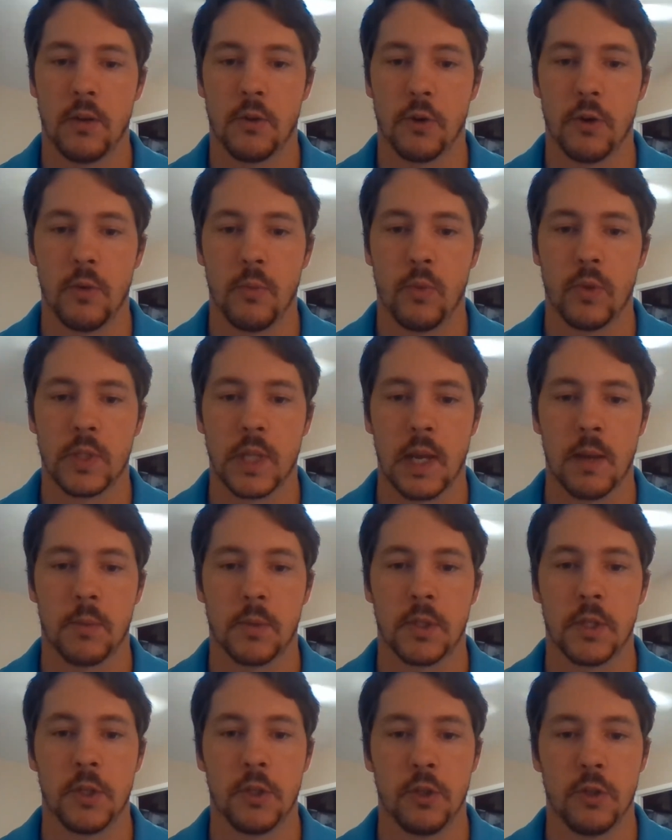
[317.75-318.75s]
group was
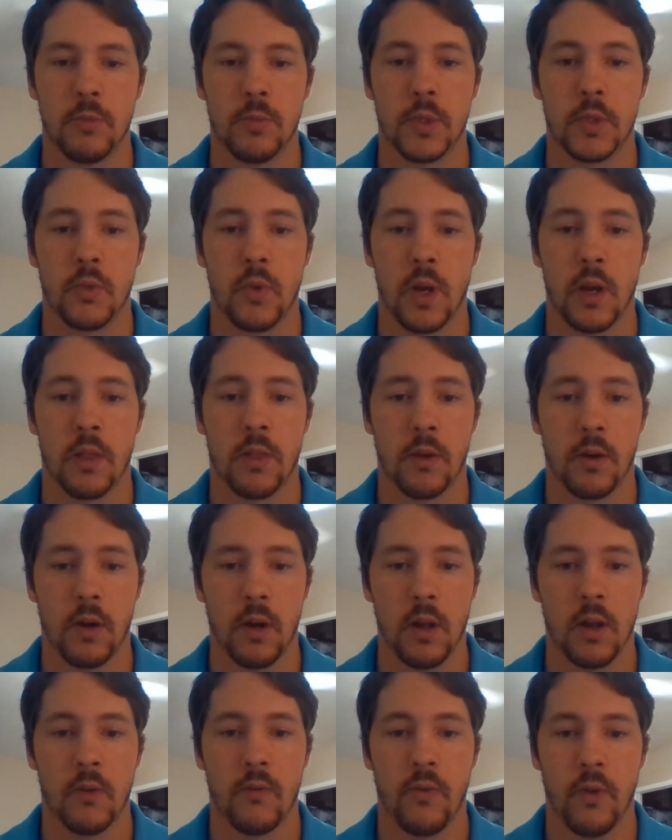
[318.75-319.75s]
able to do between
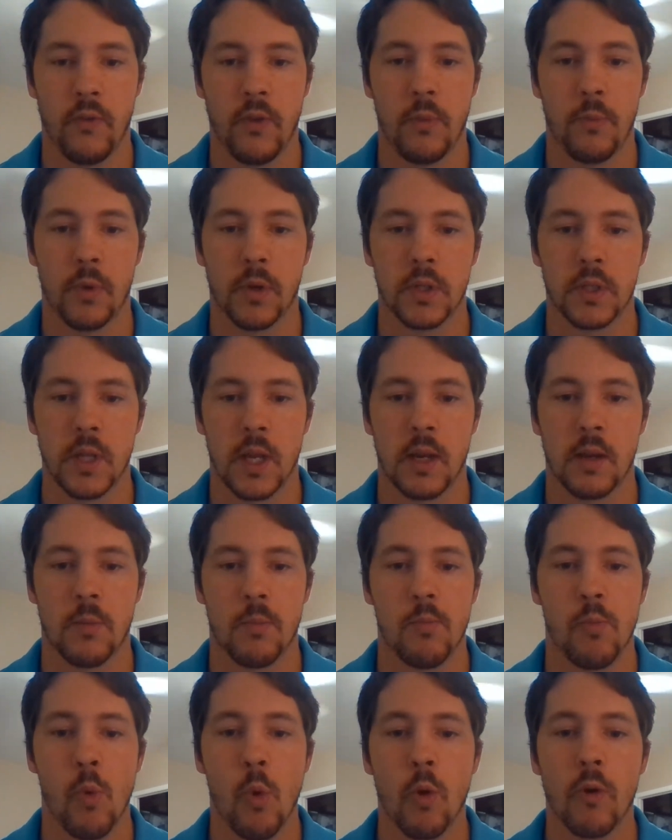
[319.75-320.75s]
30 and 50%
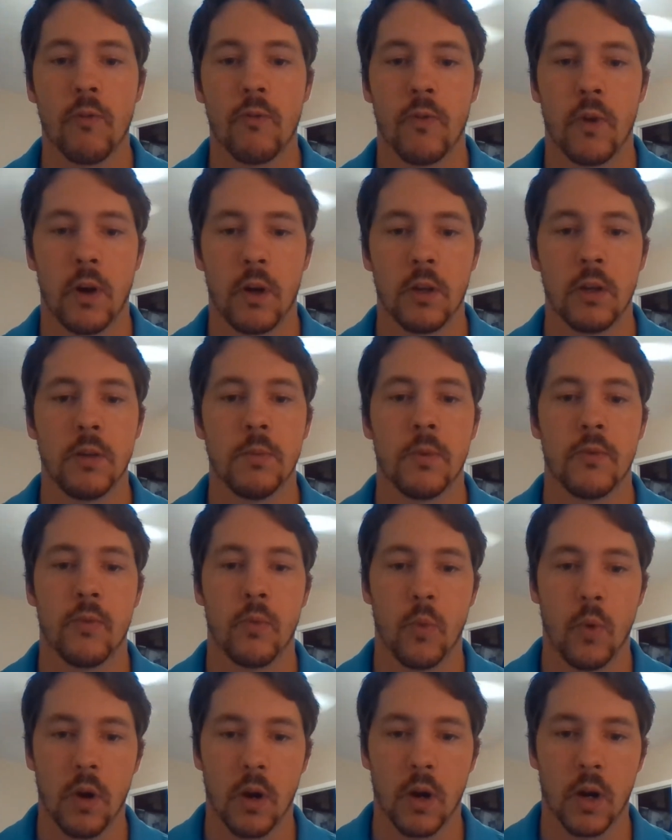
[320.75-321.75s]
more volume of
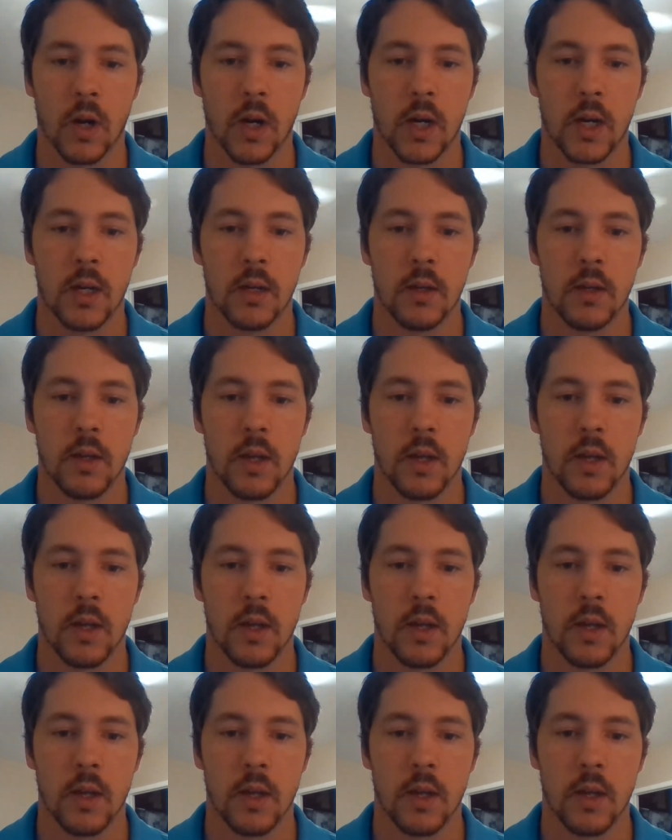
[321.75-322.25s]
work